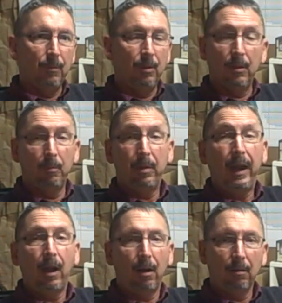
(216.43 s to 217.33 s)
the
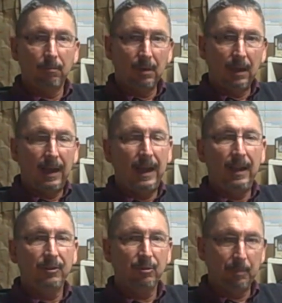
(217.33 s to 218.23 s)
bear,
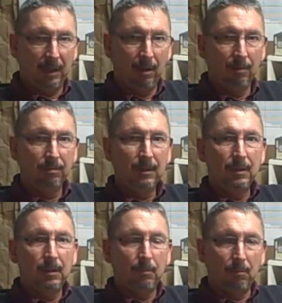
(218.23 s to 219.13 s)
I spell
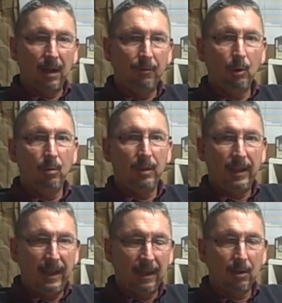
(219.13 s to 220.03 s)
Bravo,
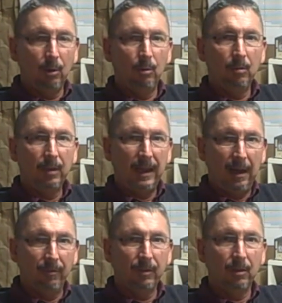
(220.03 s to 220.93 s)
Echo,
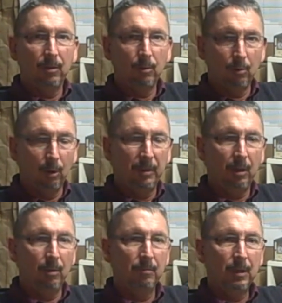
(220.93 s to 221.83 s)
Alpha,
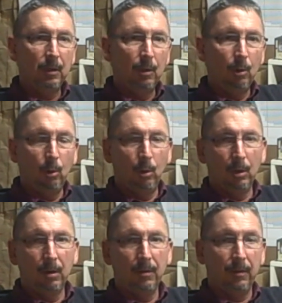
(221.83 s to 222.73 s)
Romeo.
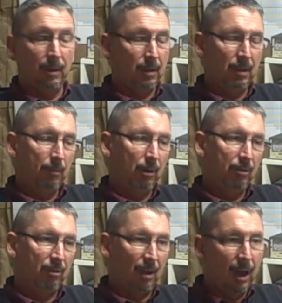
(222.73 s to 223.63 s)
Or the
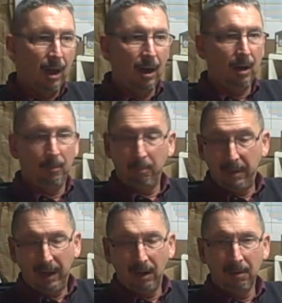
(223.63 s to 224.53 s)
cupboards are
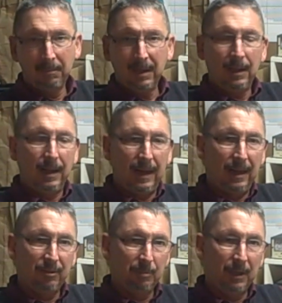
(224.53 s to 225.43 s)
bare,
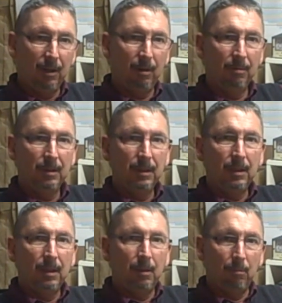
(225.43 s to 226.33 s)
I spell
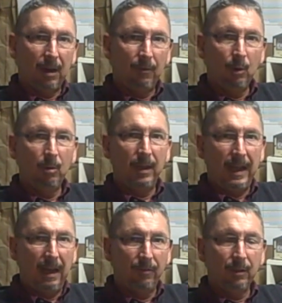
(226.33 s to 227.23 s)
Bravo,
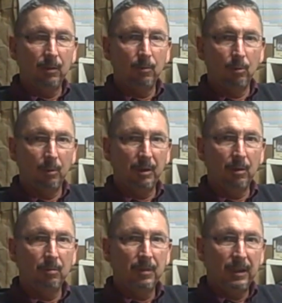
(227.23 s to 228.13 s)
Alpha,
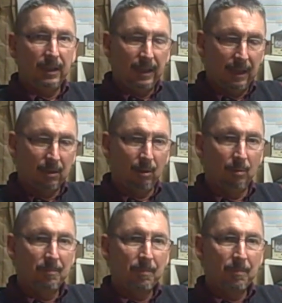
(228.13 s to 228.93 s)
Romeo, Echo.